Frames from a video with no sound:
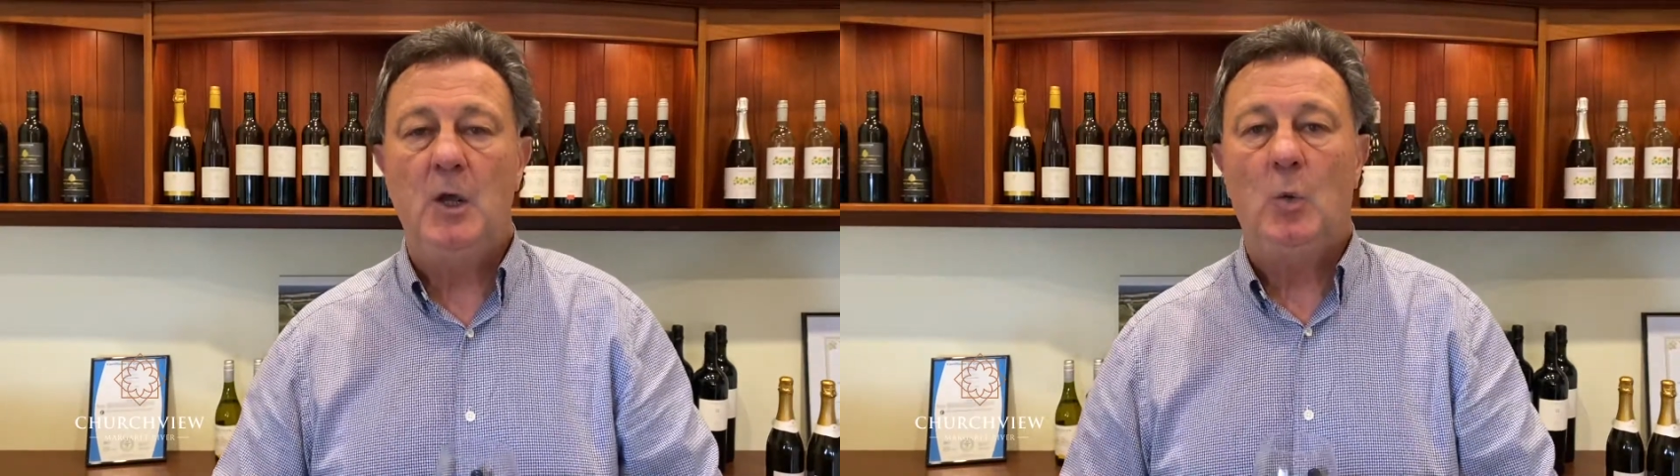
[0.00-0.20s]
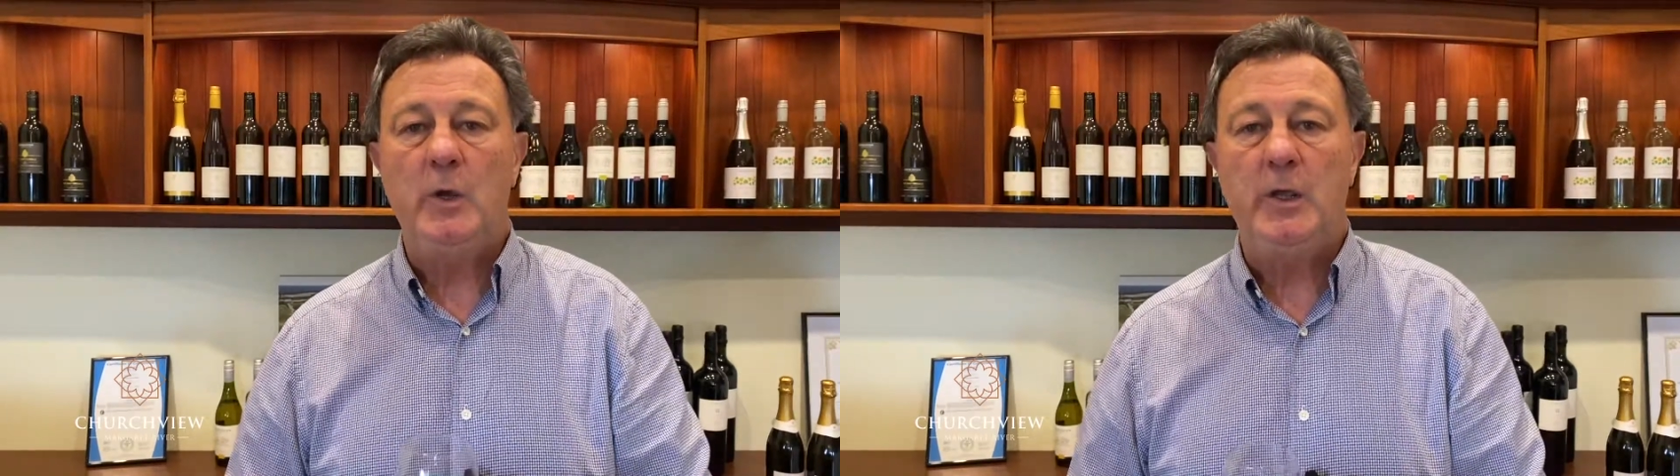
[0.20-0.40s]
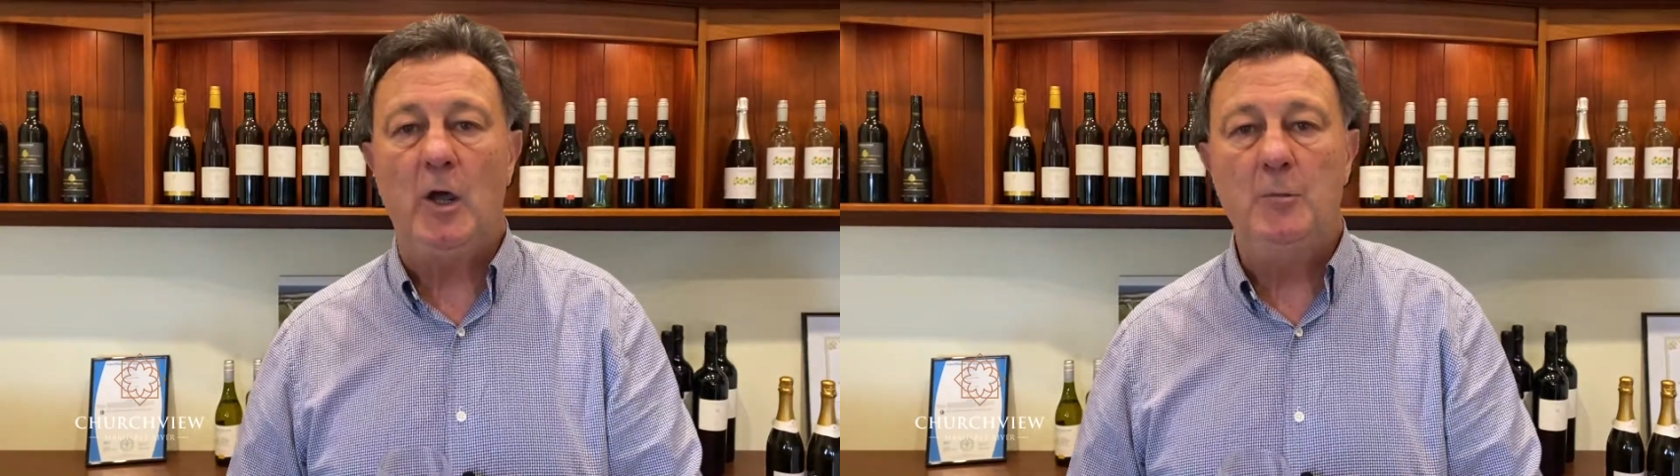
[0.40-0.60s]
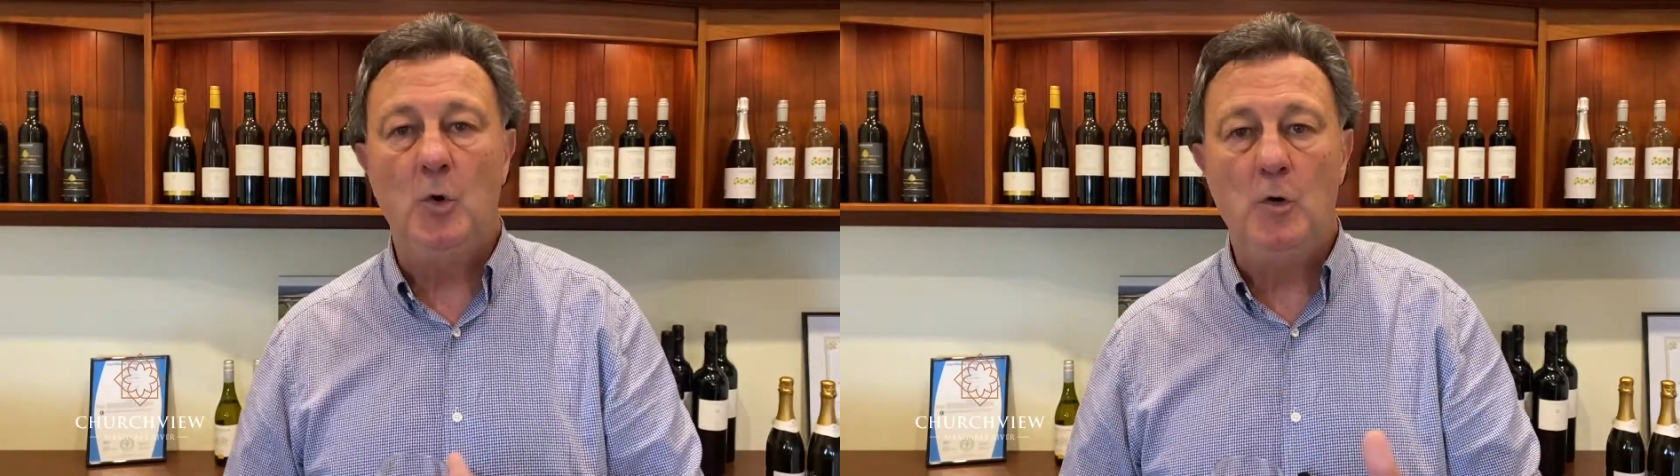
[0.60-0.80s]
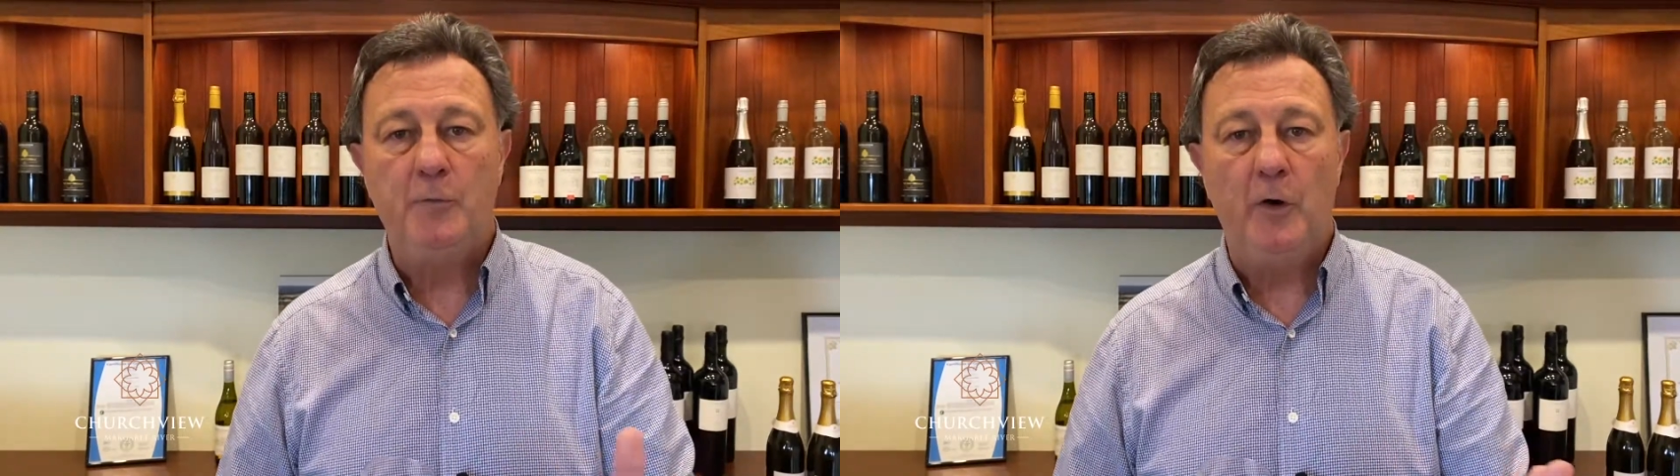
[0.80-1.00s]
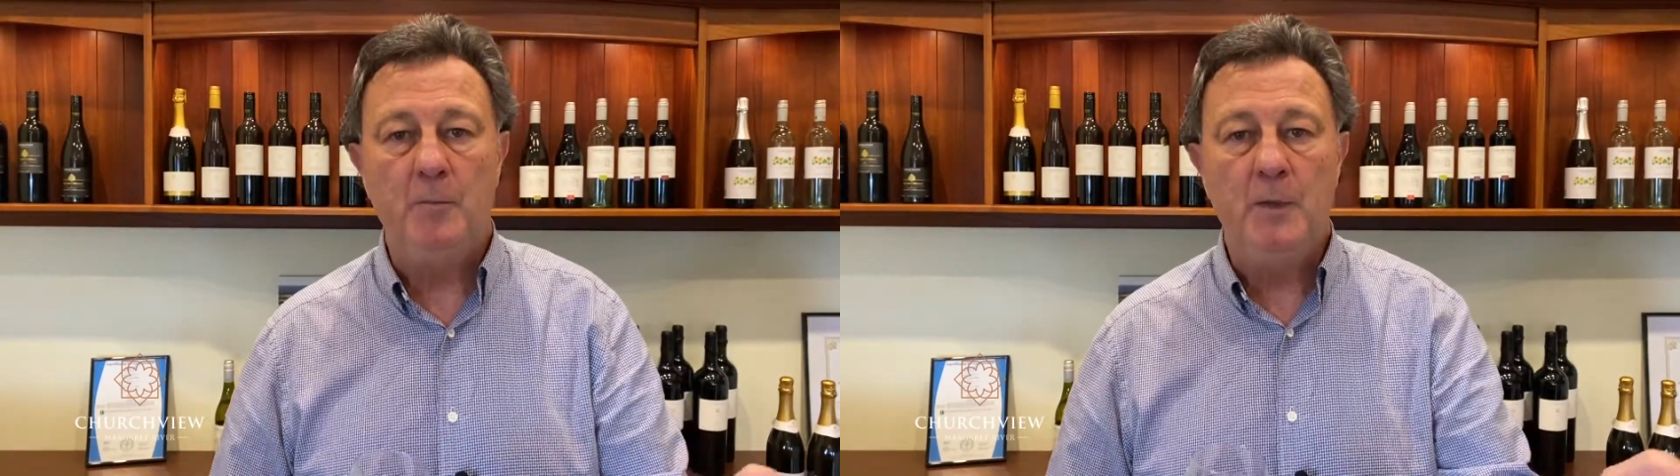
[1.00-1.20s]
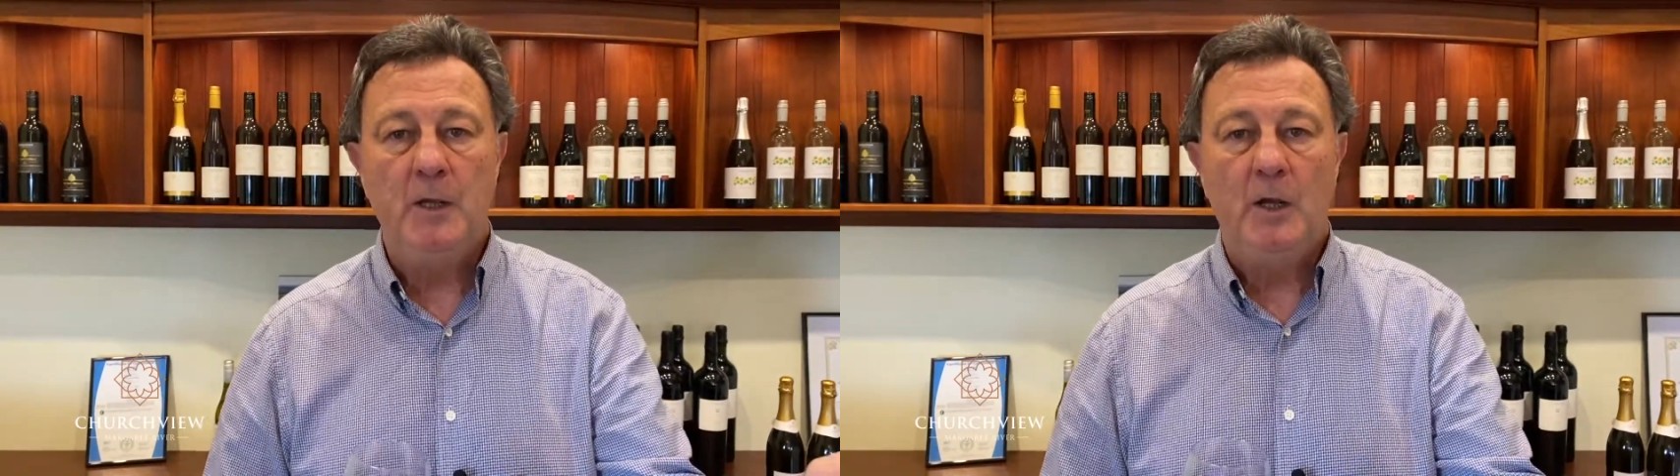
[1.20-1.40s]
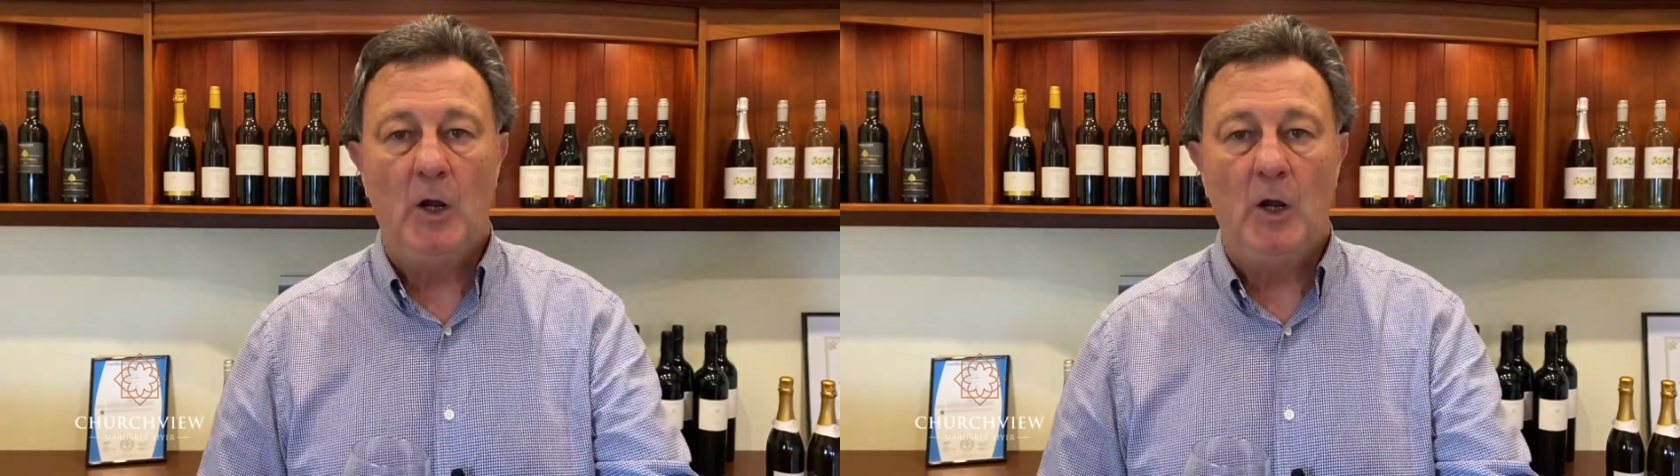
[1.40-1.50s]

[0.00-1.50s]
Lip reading: We go more from